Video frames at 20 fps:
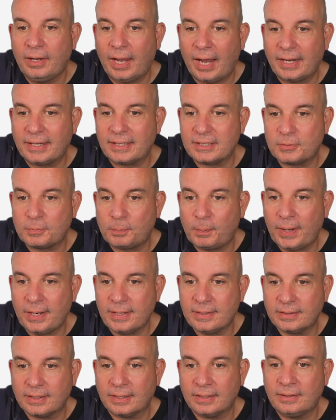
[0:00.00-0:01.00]
At its
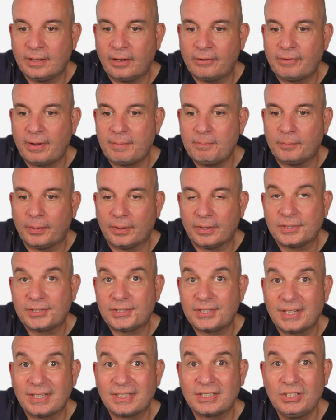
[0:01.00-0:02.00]
peak in November,
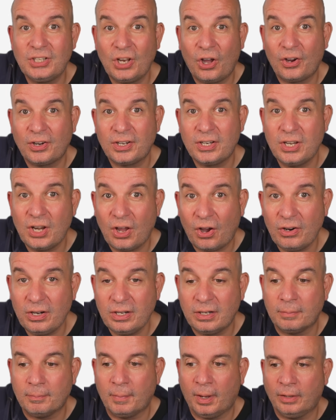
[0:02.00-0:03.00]

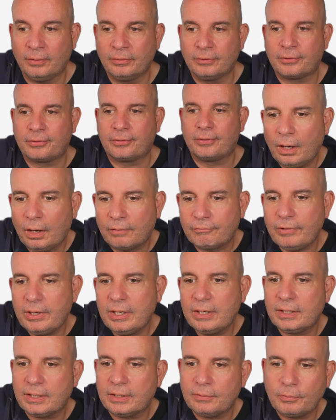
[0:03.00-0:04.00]
699 a month. And
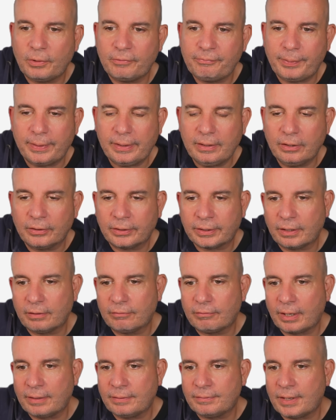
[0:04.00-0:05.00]
really, we've been looking
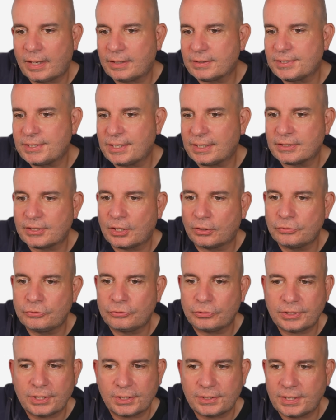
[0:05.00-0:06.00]
around that
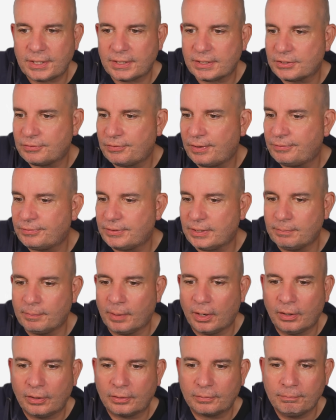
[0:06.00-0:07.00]
600 to 650
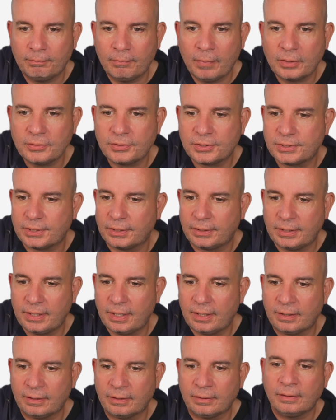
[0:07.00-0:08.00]
mark most of the
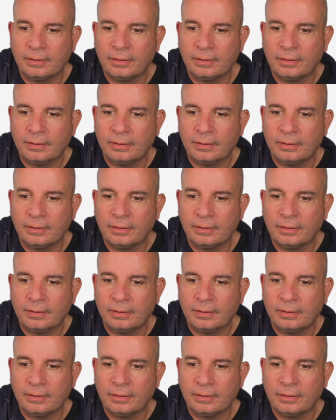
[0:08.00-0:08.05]
year.